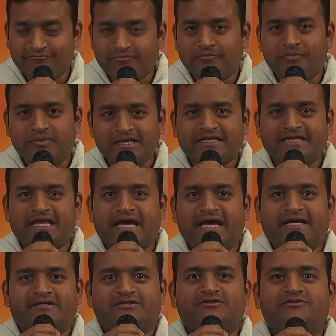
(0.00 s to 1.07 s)
big
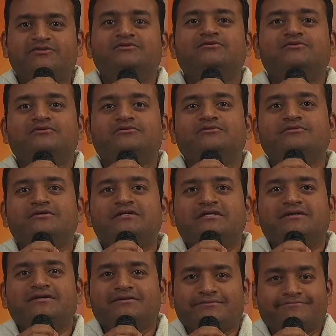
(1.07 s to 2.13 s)
thank to
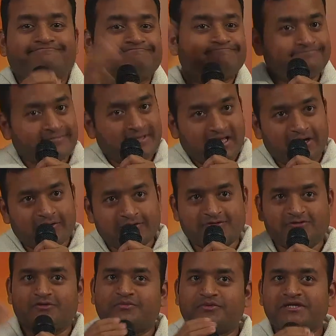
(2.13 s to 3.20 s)
um, our
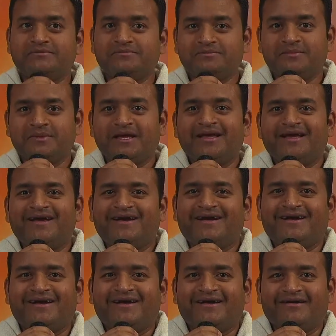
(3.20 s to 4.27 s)
Supreme,
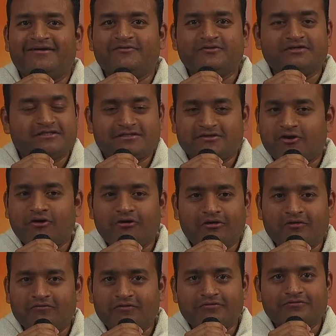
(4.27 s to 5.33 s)
who is all
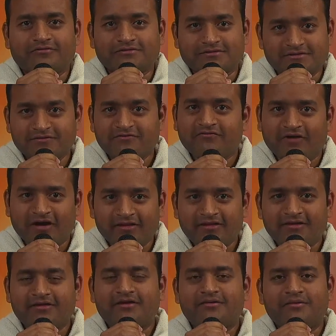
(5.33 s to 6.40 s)
of our
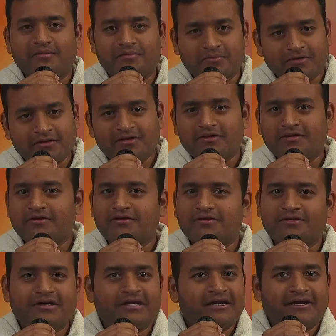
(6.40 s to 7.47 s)
father, mother,
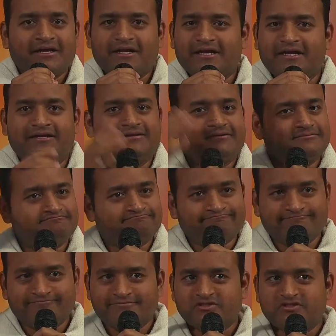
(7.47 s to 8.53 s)
and
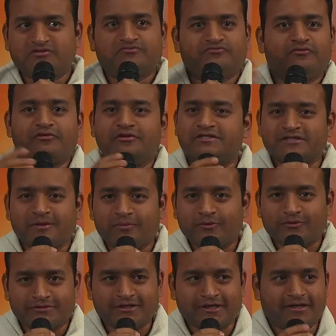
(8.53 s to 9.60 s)
full
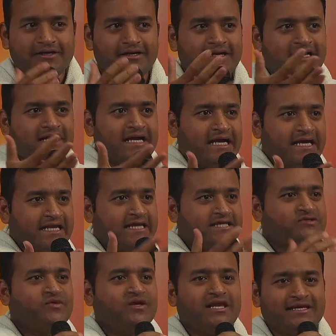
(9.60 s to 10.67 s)
supporter, and as
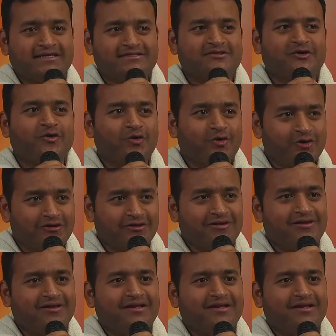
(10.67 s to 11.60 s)
well as the whole